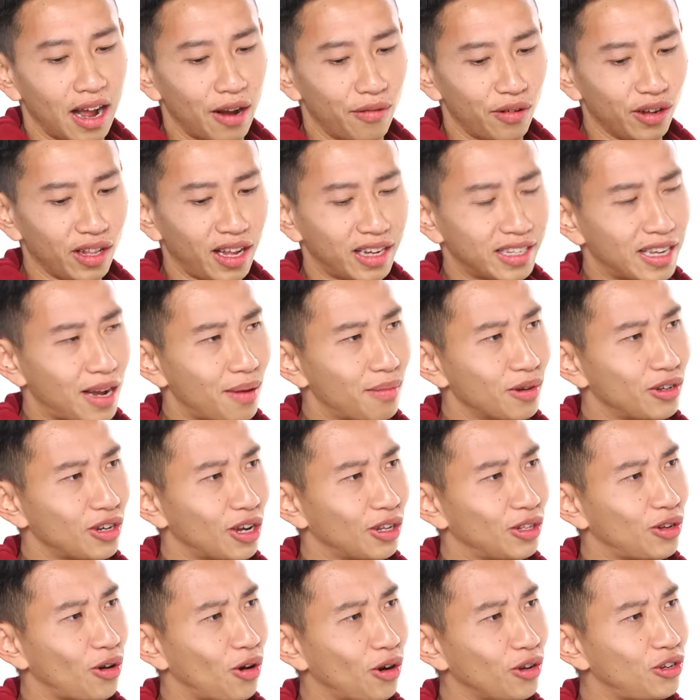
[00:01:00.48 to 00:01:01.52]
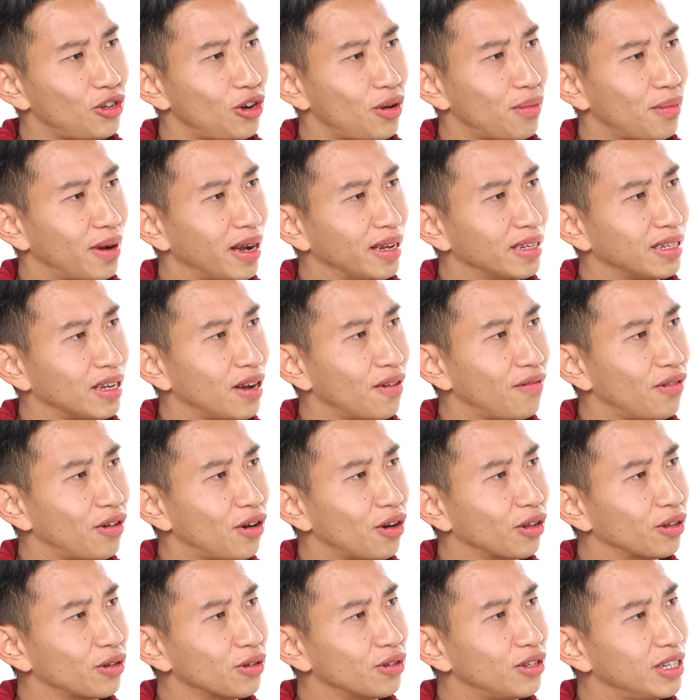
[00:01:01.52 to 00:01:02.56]
I realized how much I tortured myself
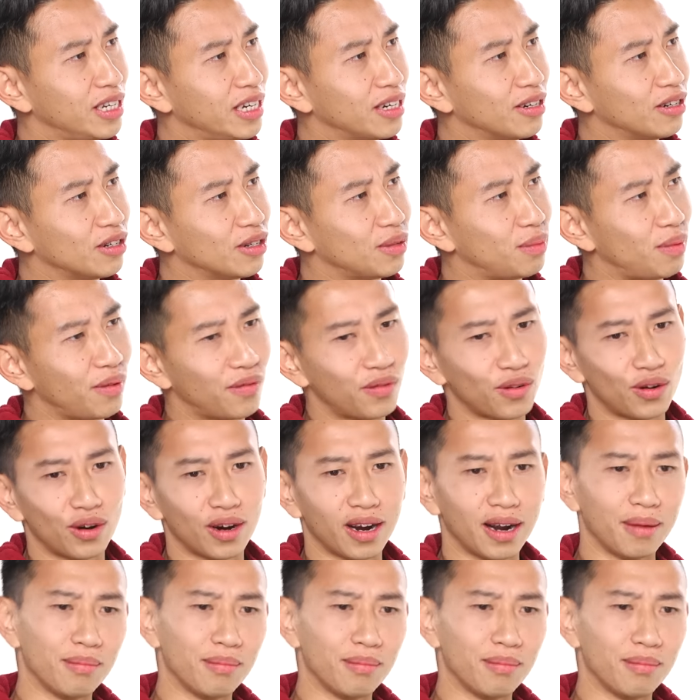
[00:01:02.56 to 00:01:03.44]
all those years before.